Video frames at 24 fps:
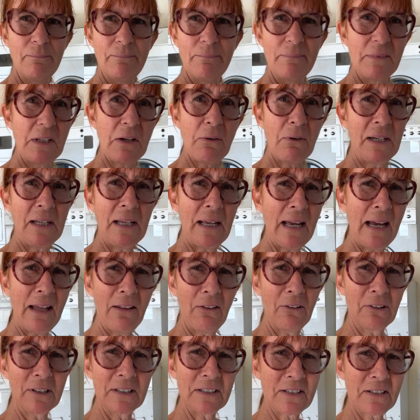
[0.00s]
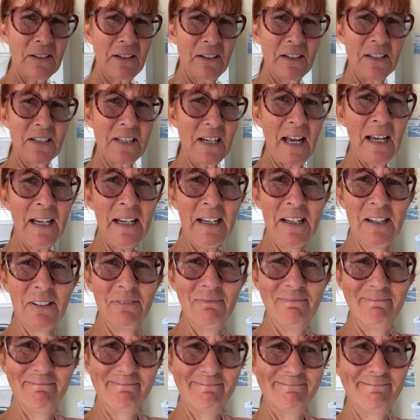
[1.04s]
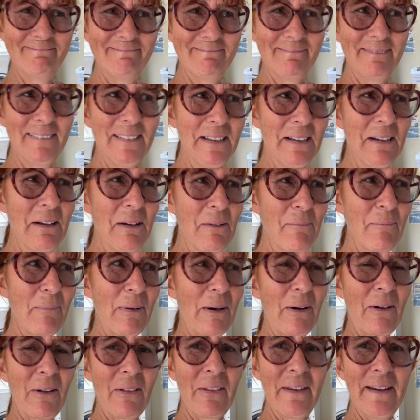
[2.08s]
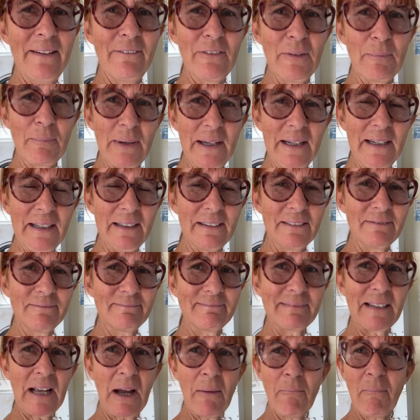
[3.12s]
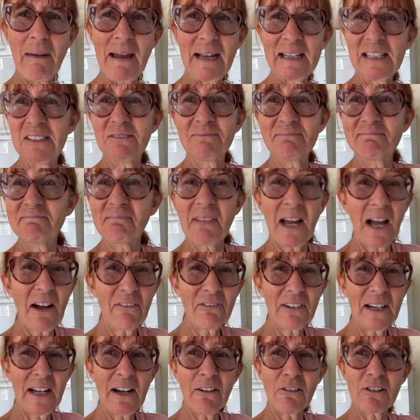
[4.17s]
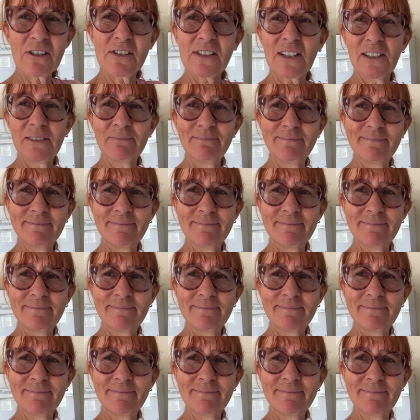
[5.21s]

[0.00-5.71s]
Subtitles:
No idea how long it's going to take, but I'll leave it be and come back in half an hour or so.